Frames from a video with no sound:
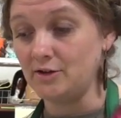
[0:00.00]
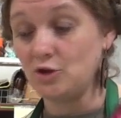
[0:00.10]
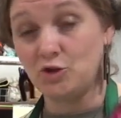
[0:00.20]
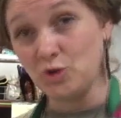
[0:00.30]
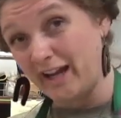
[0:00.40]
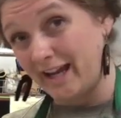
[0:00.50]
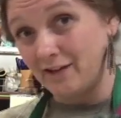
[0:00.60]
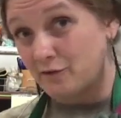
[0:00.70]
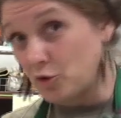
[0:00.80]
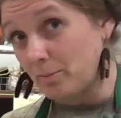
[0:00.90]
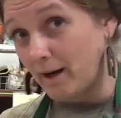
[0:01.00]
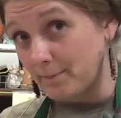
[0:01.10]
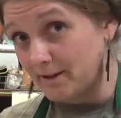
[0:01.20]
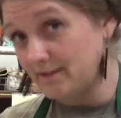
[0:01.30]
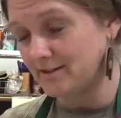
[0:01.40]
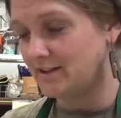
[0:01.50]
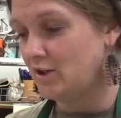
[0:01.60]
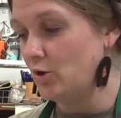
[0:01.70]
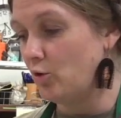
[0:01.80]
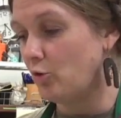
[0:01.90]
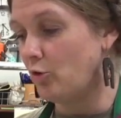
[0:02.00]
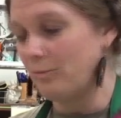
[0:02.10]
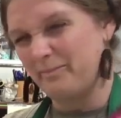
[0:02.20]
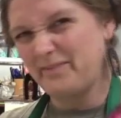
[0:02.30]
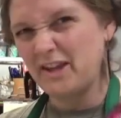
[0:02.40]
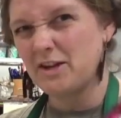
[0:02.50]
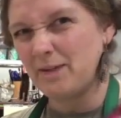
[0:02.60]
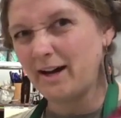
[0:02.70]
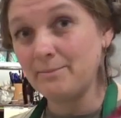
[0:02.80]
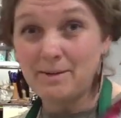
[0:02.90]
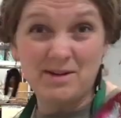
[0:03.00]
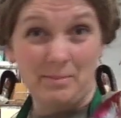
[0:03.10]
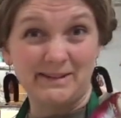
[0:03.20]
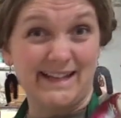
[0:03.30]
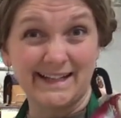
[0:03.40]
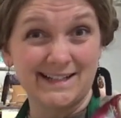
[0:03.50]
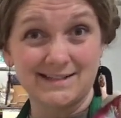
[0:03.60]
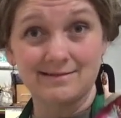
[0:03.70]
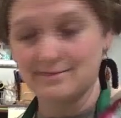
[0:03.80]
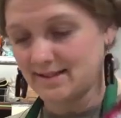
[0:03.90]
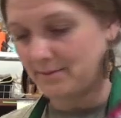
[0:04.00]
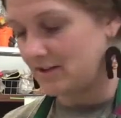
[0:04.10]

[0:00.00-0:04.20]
your head for your puppet, or think about maybe a planet, something